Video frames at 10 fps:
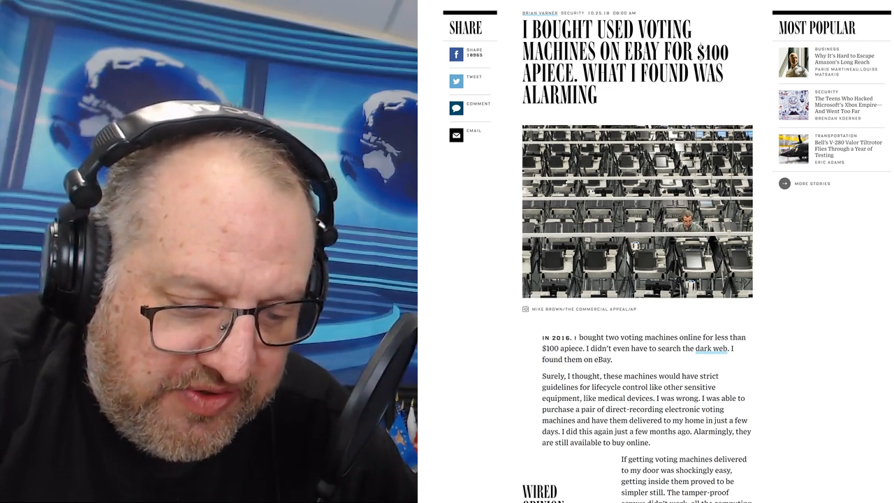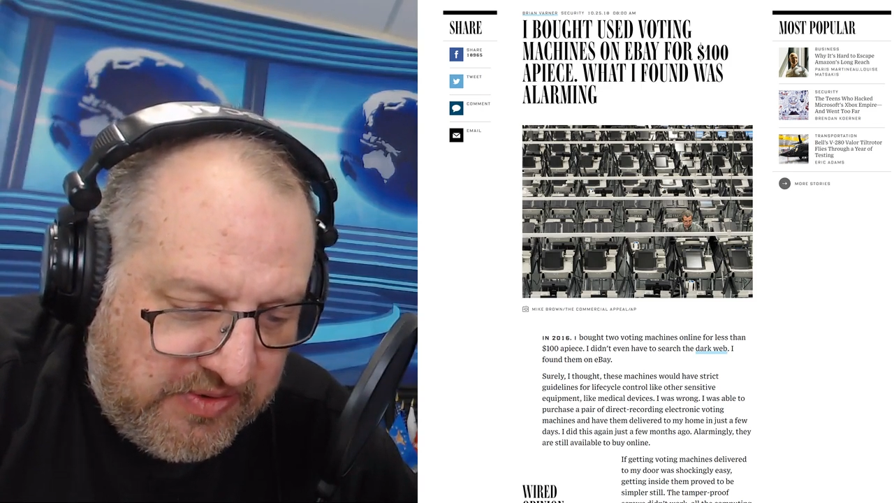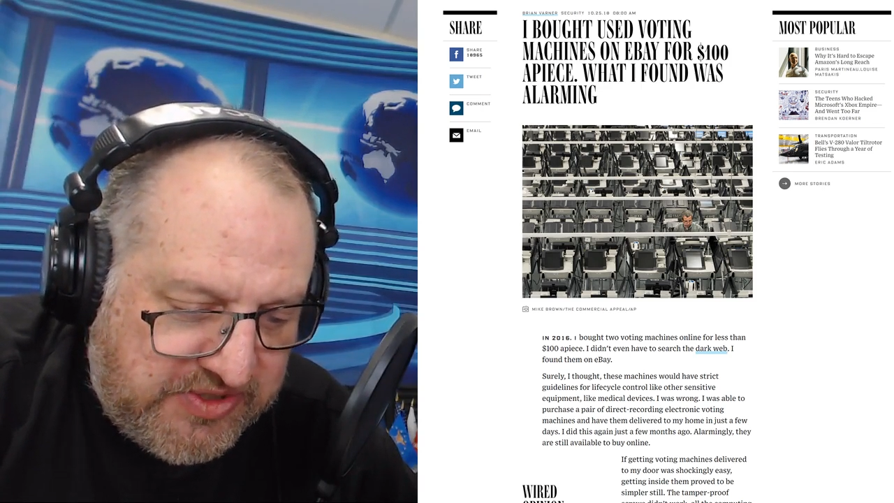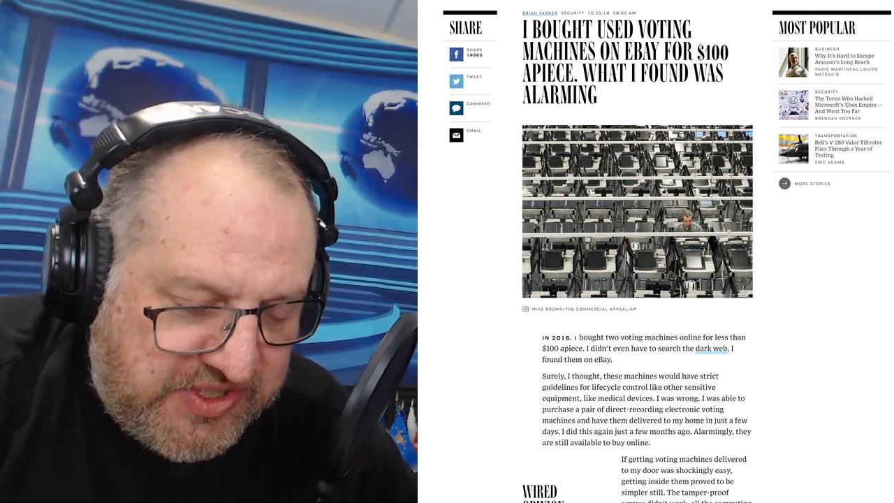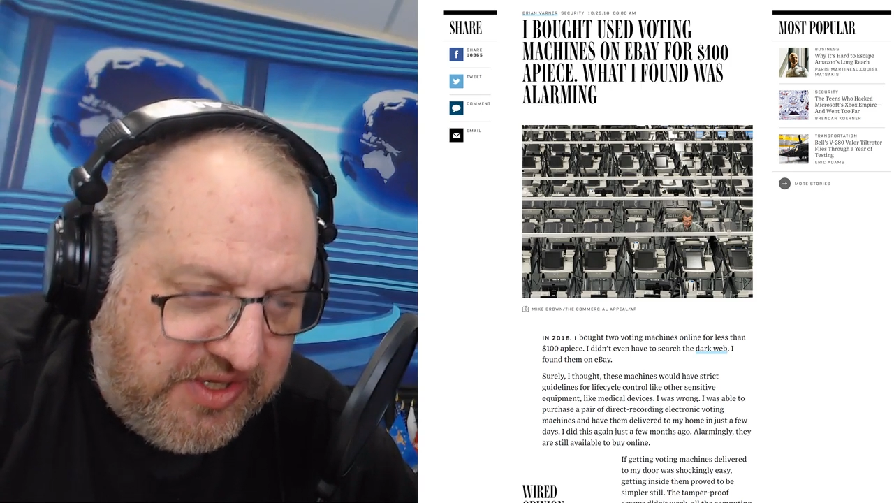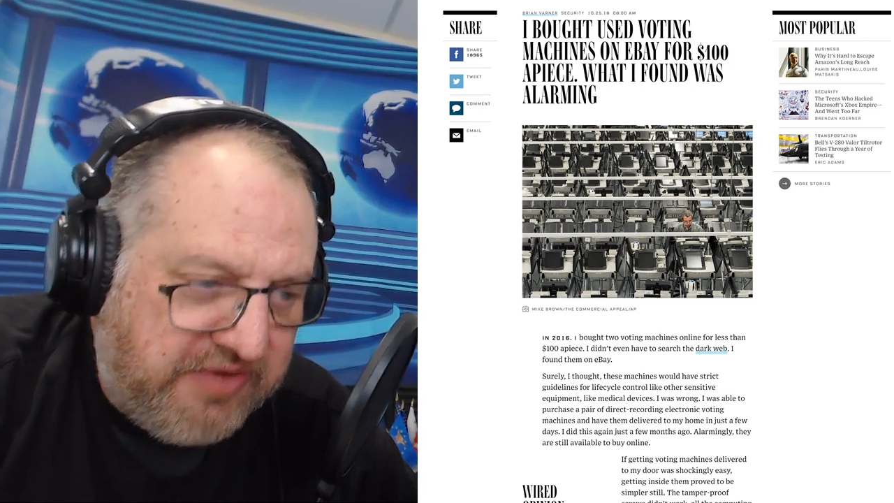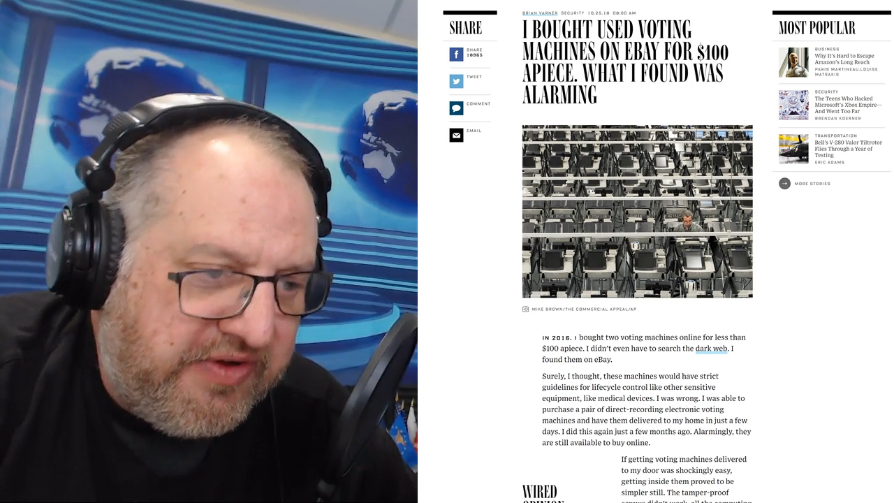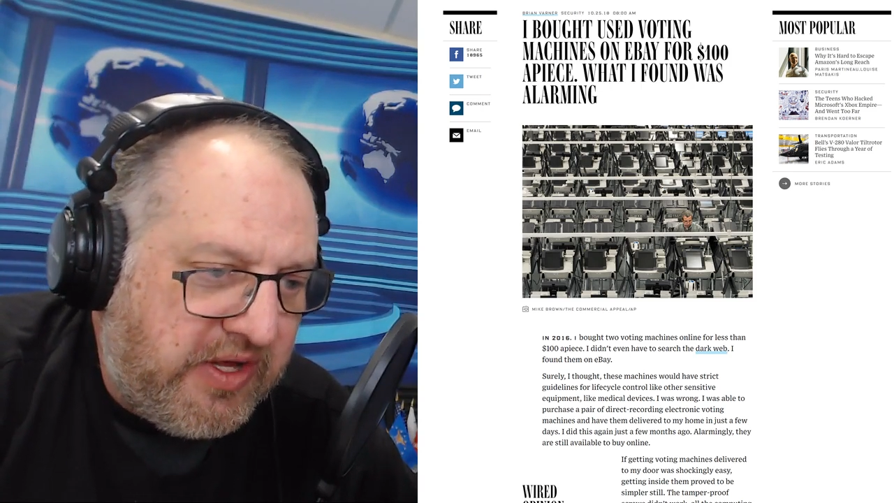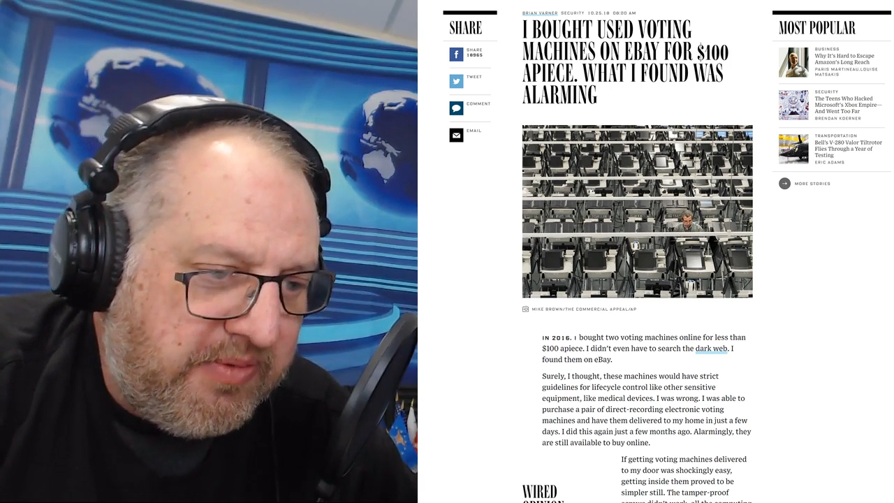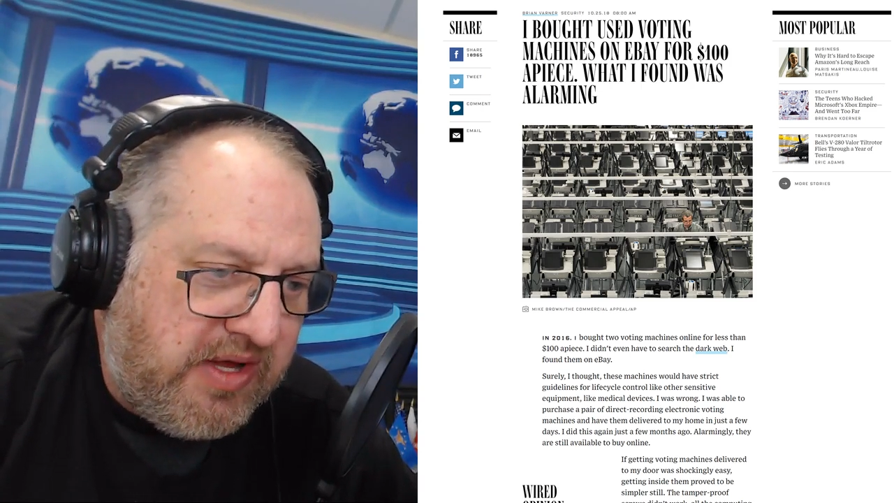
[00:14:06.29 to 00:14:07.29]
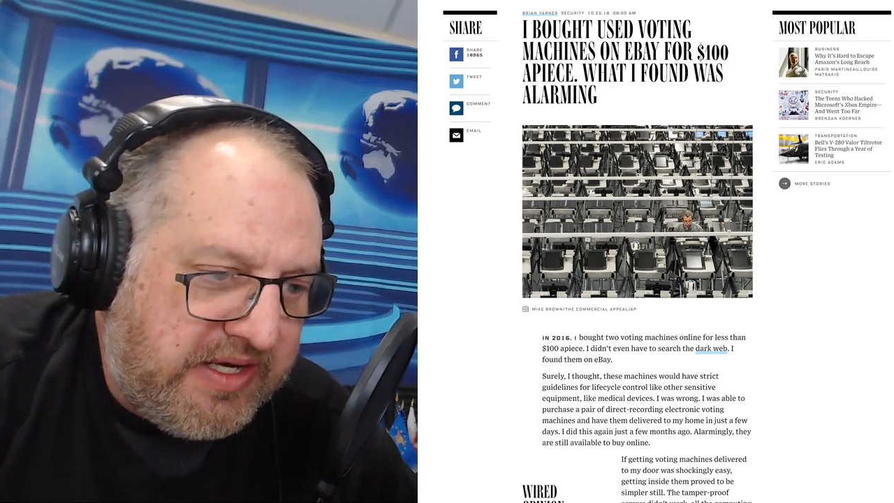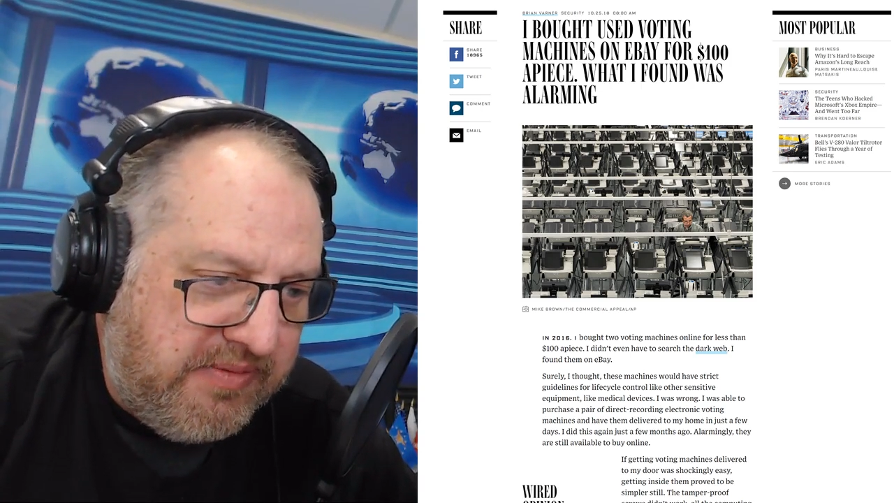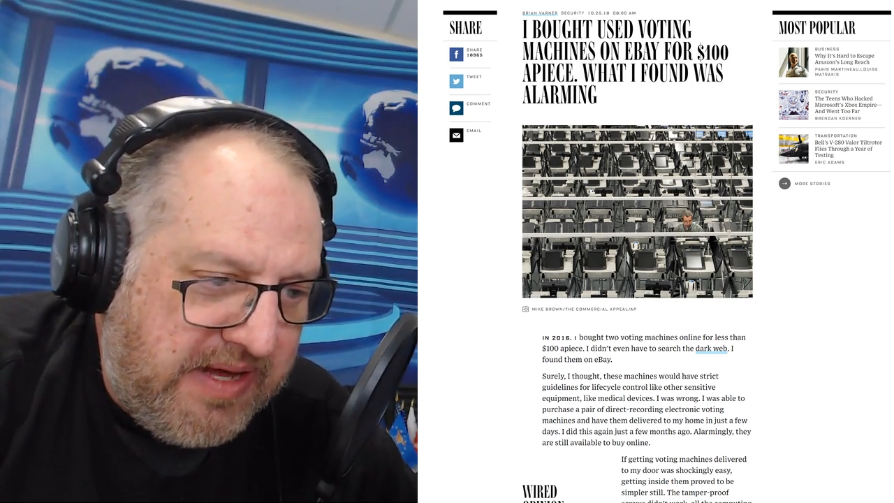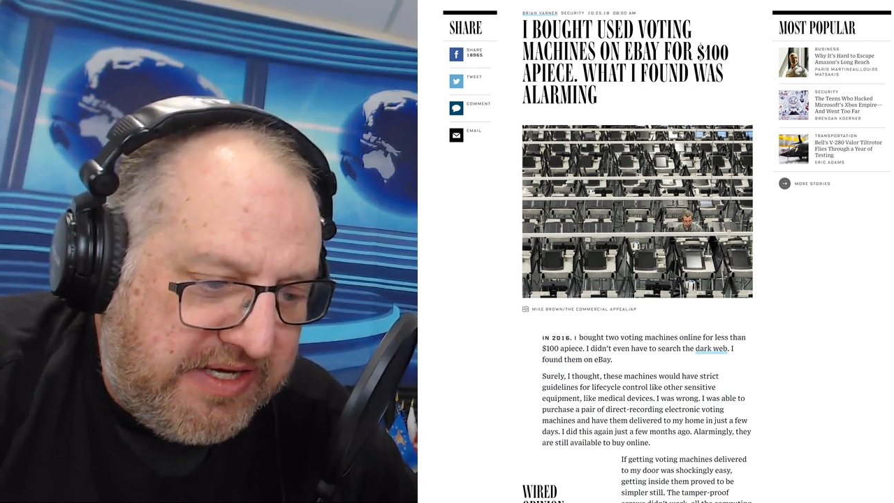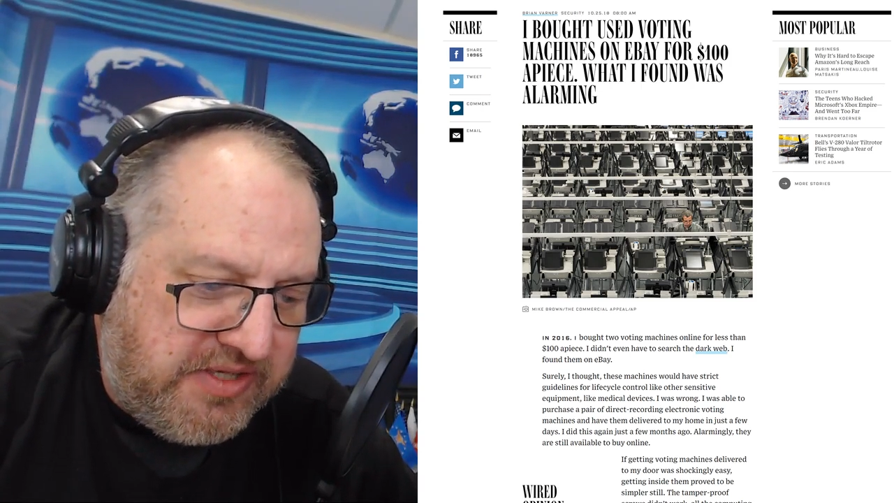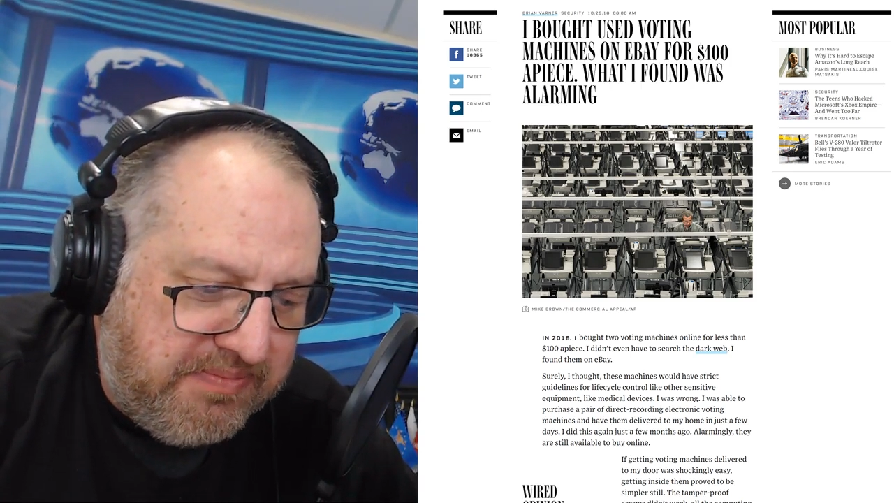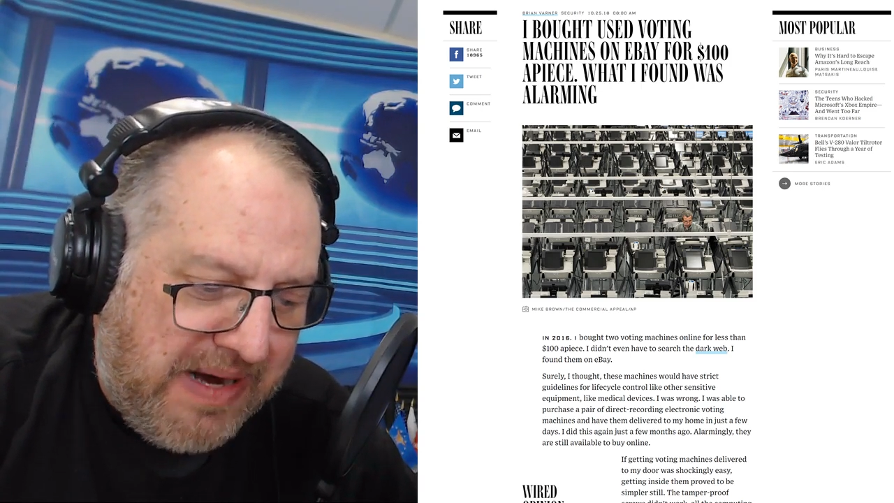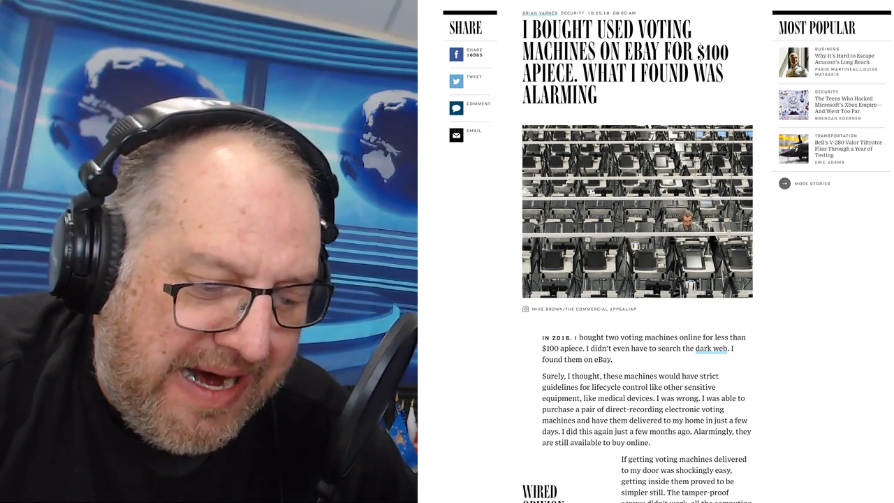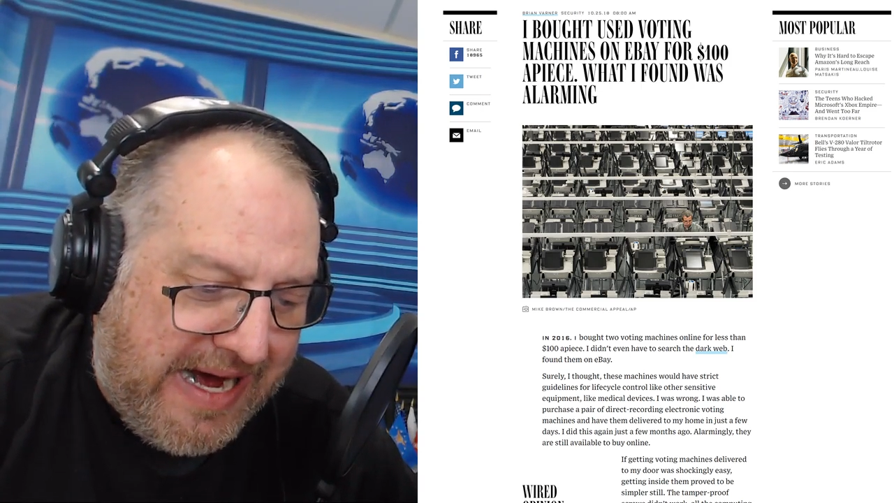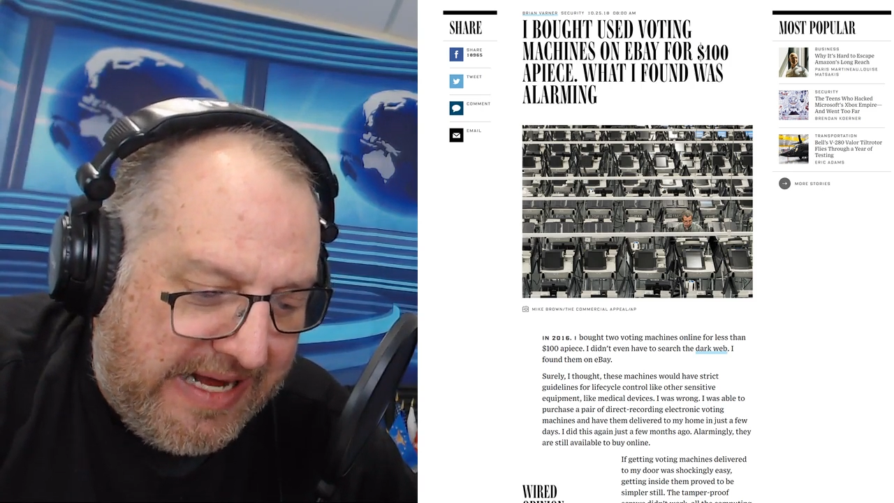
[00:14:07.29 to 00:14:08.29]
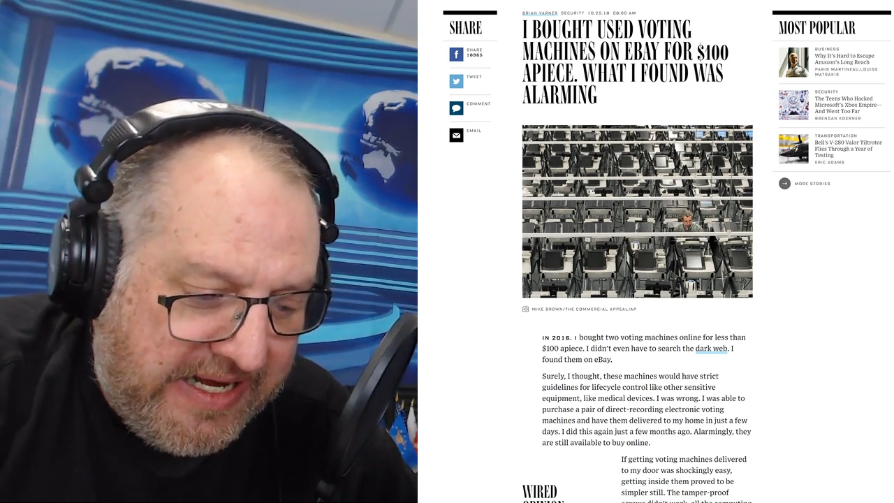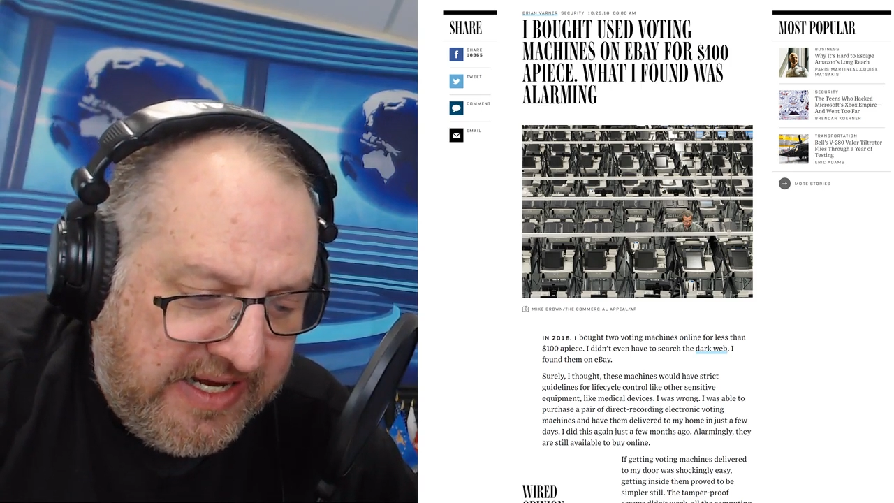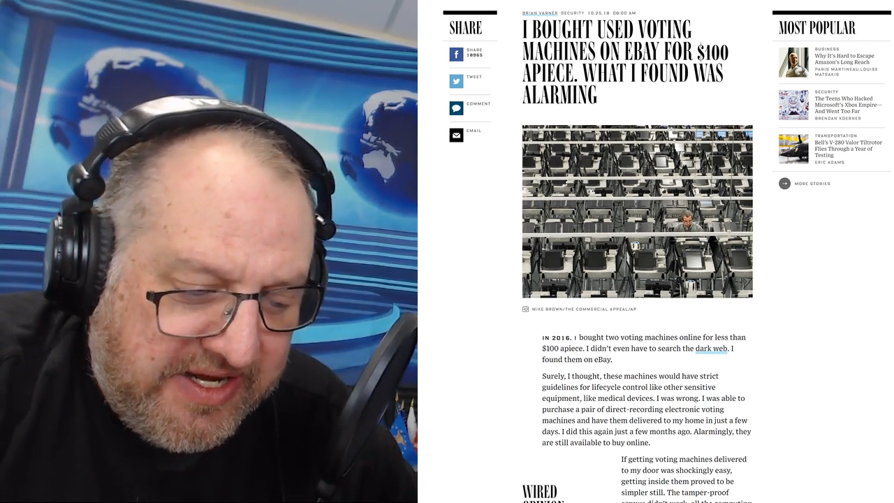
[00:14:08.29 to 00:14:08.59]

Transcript: they were still available on eBay to buy.